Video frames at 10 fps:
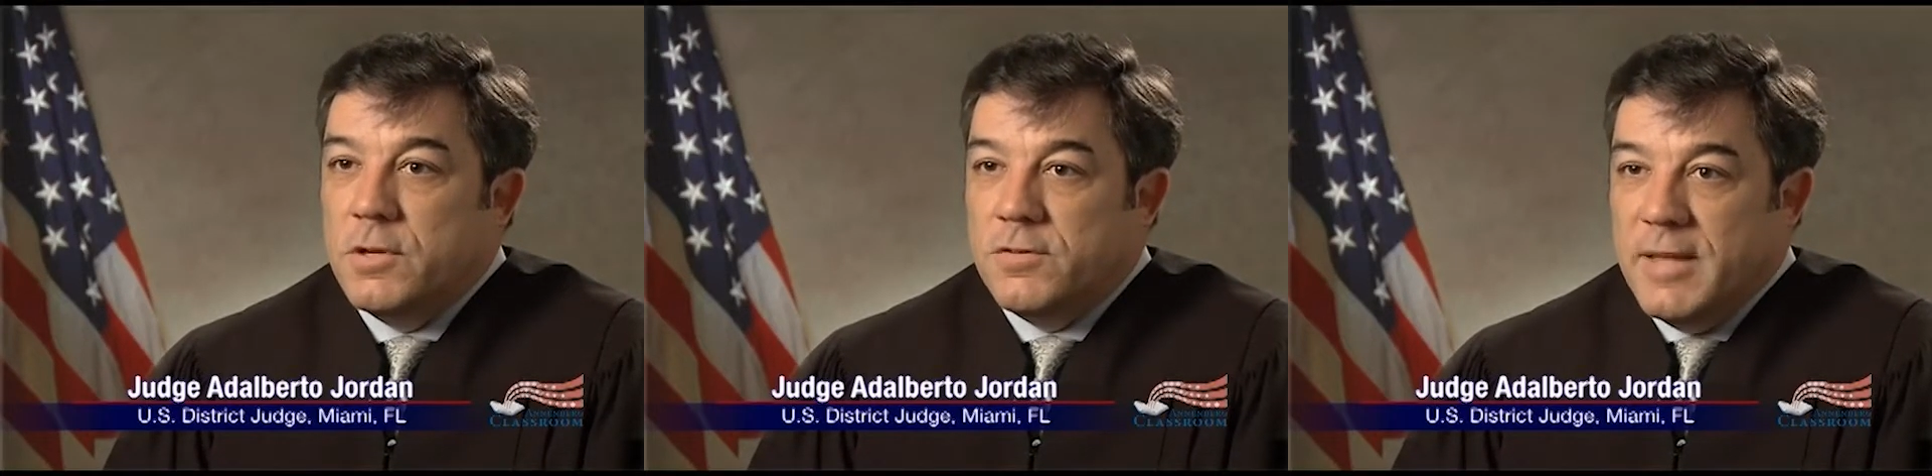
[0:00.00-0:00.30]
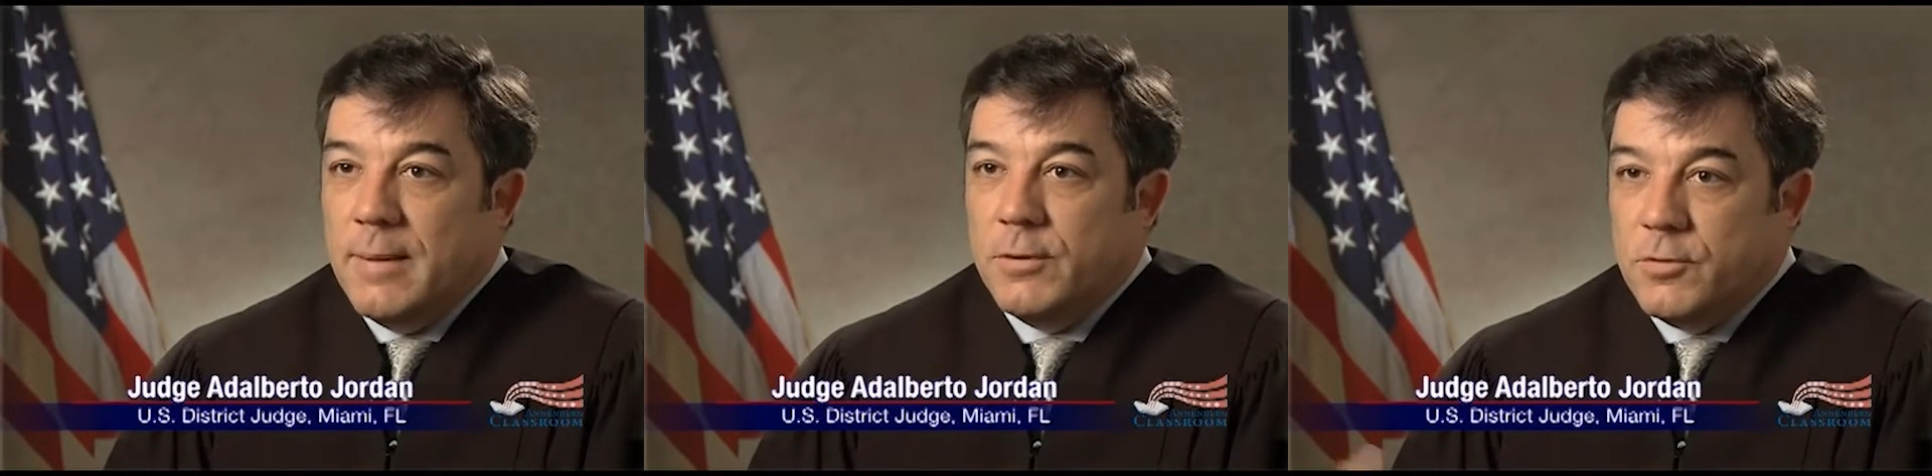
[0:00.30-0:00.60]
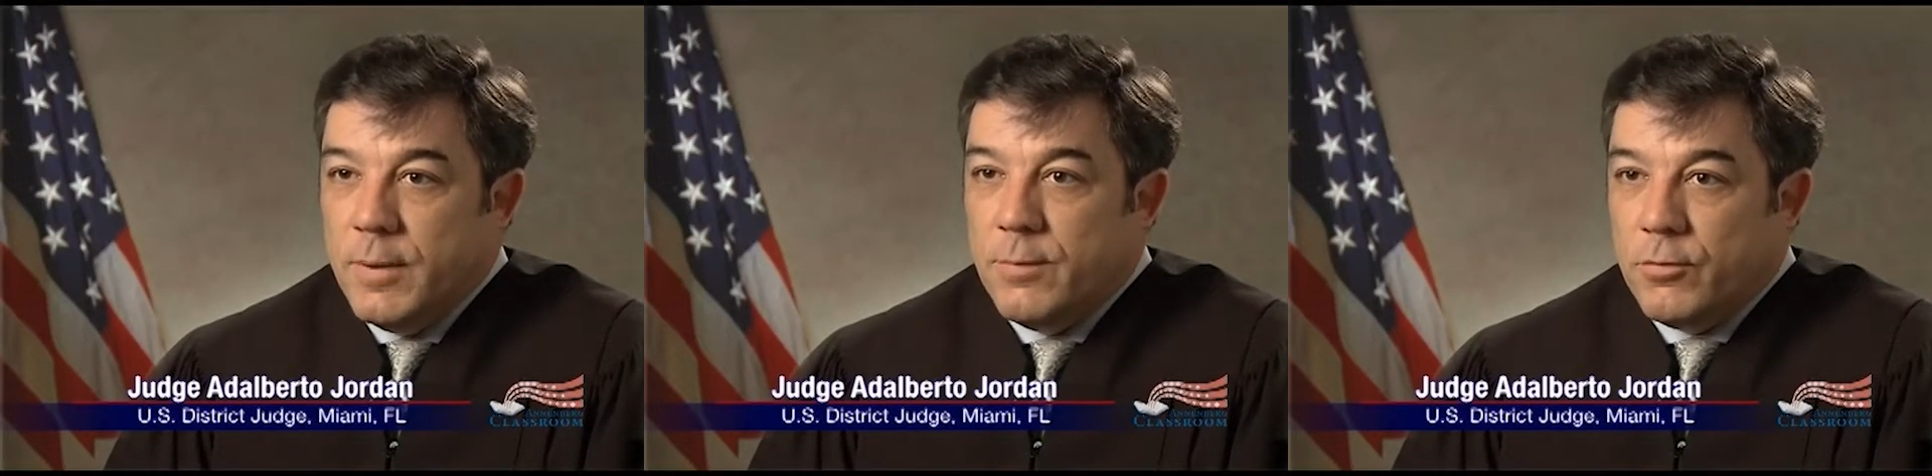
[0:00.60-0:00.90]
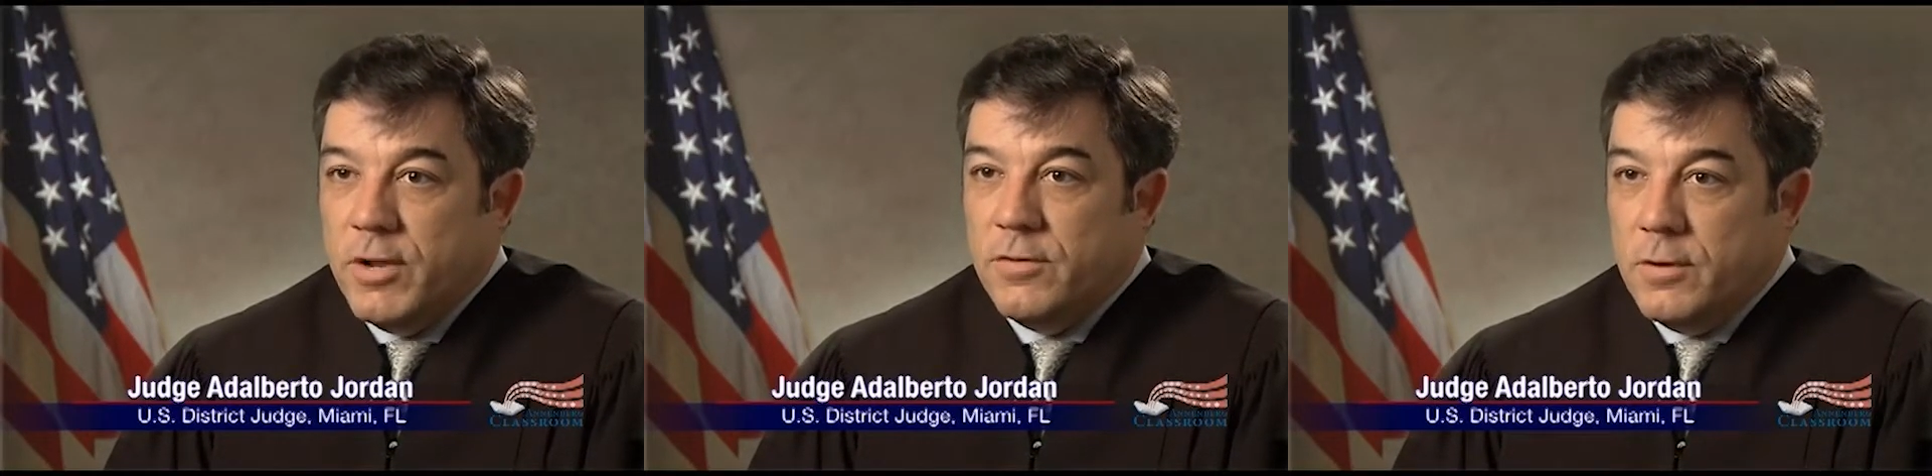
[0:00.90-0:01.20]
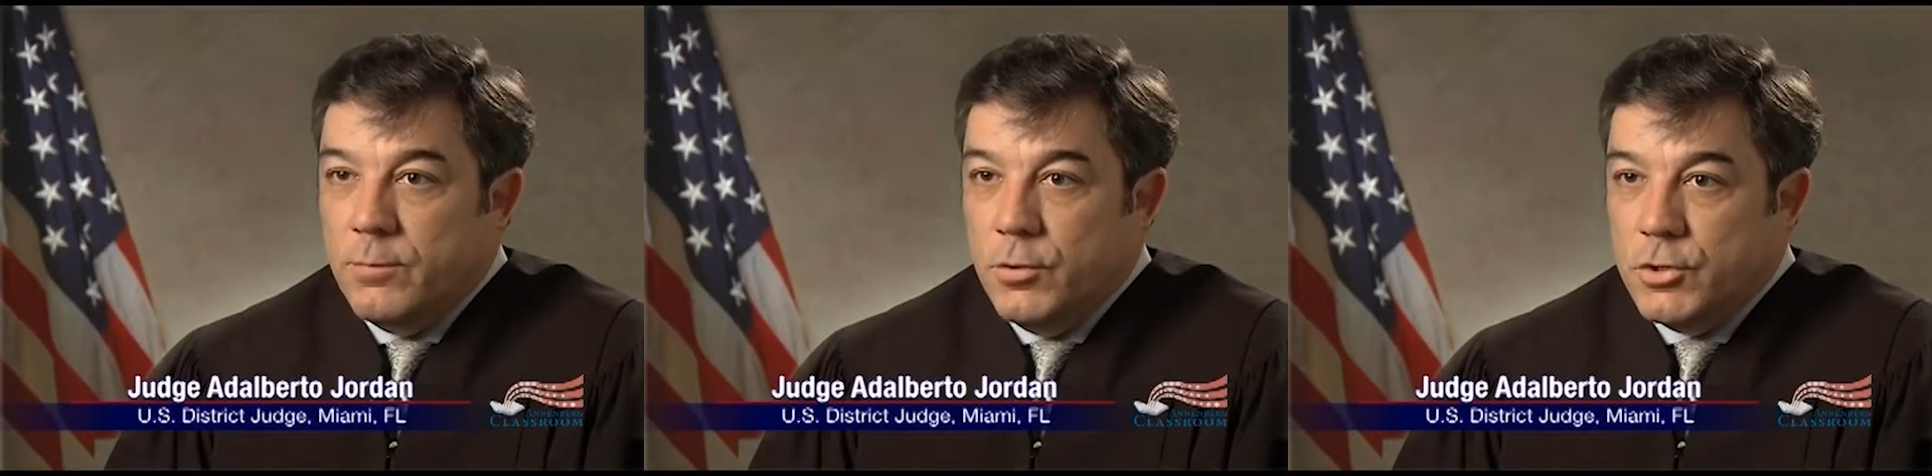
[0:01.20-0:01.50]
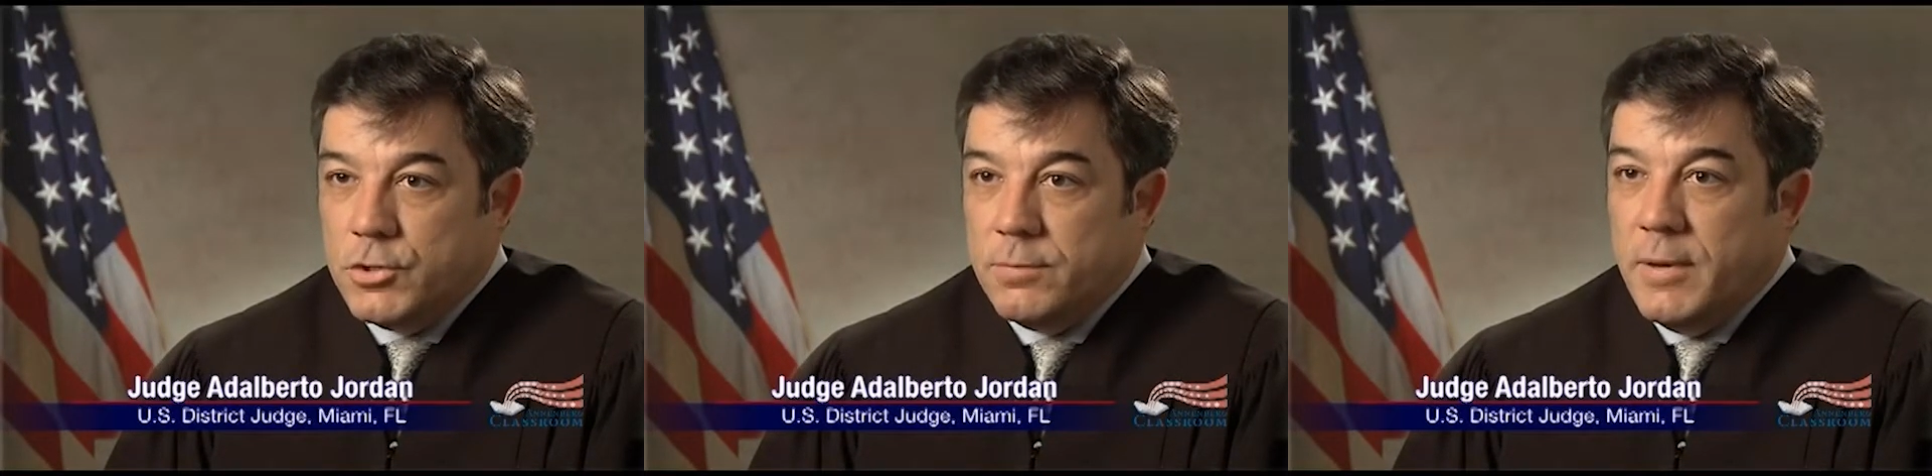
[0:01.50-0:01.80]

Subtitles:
established by President Bush,